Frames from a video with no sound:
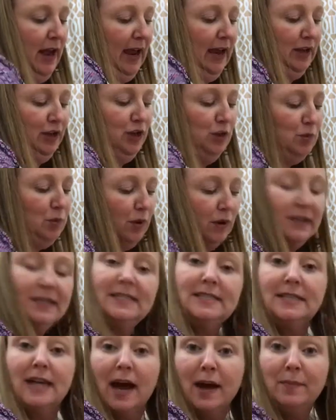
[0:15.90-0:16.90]
And you wanna
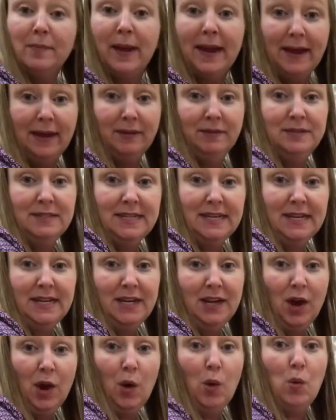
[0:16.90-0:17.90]
stop pounding
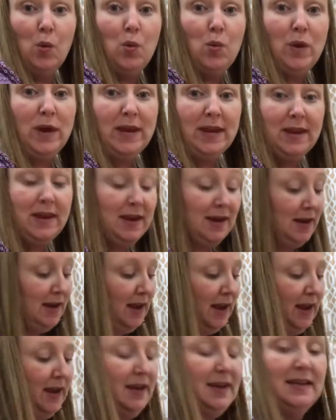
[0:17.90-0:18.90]

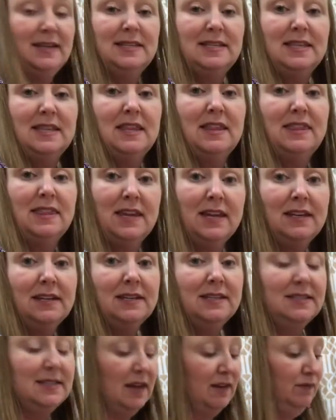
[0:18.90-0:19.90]
when it is the
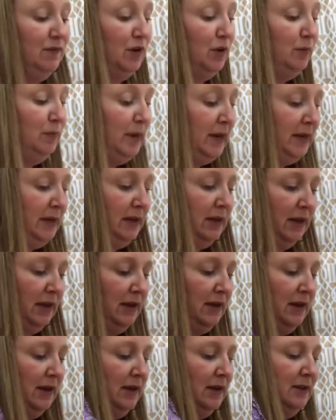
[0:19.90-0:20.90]
thickness of your
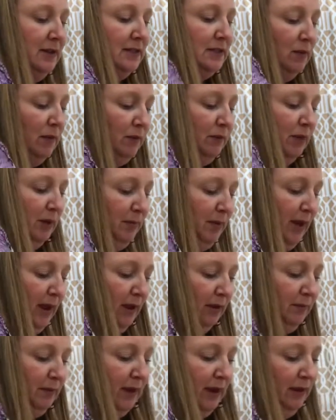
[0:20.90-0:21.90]
pinky. So I'm gonna
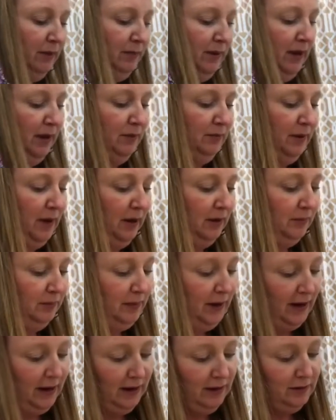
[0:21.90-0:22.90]
pound, pound, pound, pound,
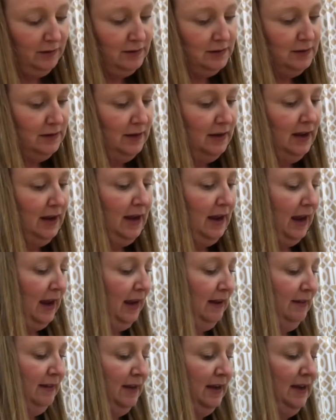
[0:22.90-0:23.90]
pound.
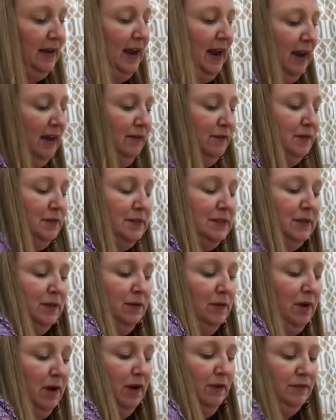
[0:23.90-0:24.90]
And then ever
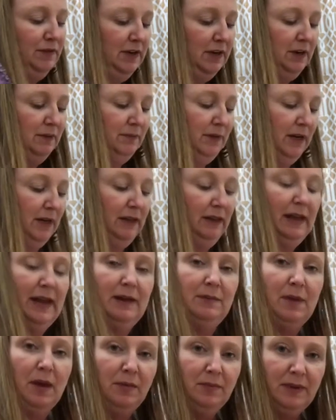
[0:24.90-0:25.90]
so often, I'm gonna
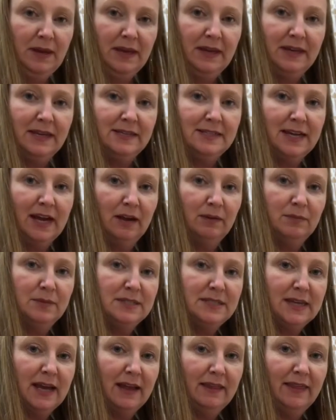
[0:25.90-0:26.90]
lay my pinky down
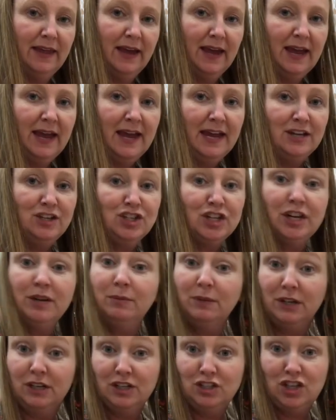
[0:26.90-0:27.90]
beside the edge and
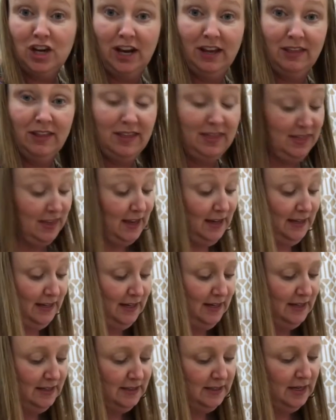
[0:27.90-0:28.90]
I'm gonna check the
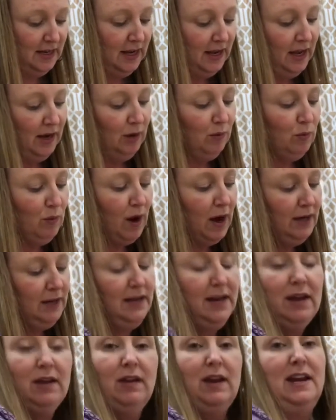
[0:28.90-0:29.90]
thickness. Right
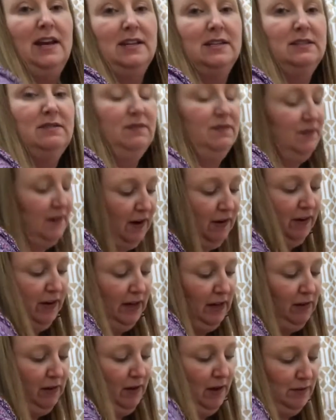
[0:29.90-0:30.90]
now, it is
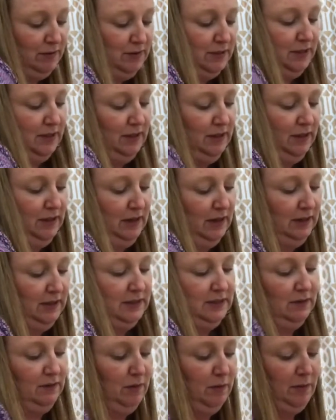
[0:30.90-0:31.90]
very close to the
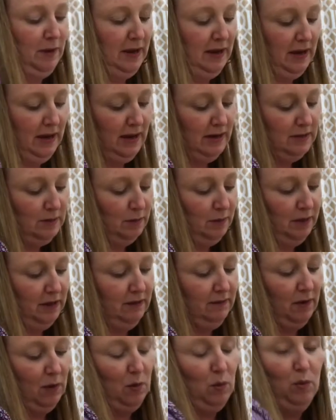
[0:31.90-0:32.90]
thickness of my pinky, so I'm gonna
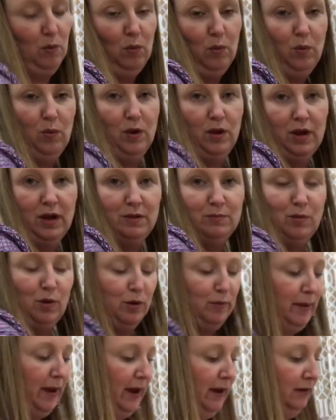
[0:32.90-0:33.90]
give it one
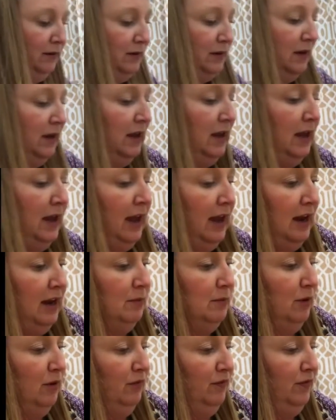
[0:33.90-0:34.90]
more pound and
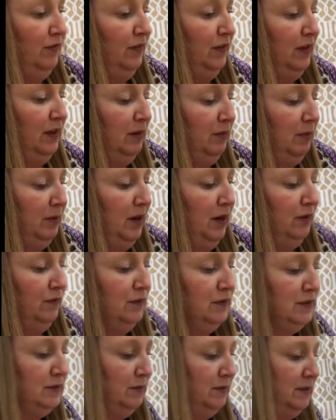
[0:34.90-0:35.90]
I'm gonna flip it
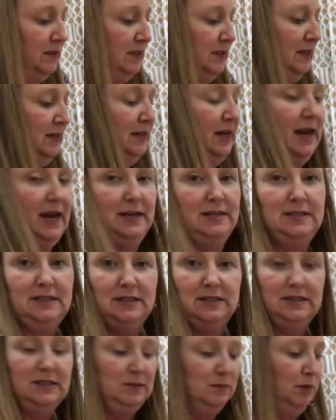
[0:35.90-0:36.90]
over so it's nice
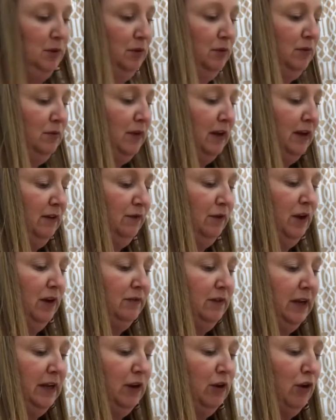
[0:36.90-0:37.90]
and smooth. And if you
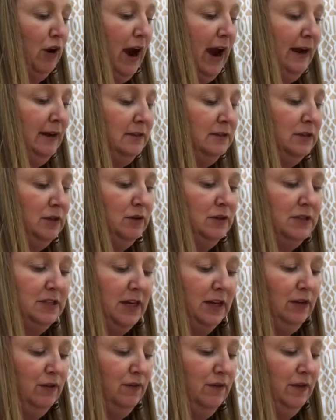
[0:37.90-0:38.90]
have any cracks, you can
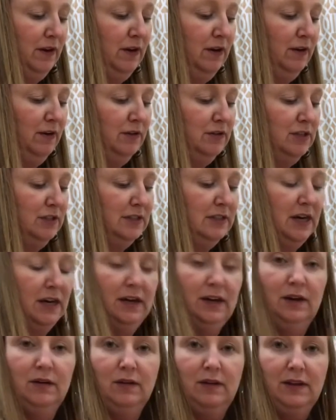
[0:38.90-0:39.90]
take your finger and just
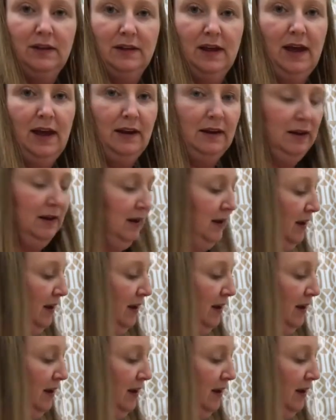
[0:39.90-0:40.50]
kind of go like that.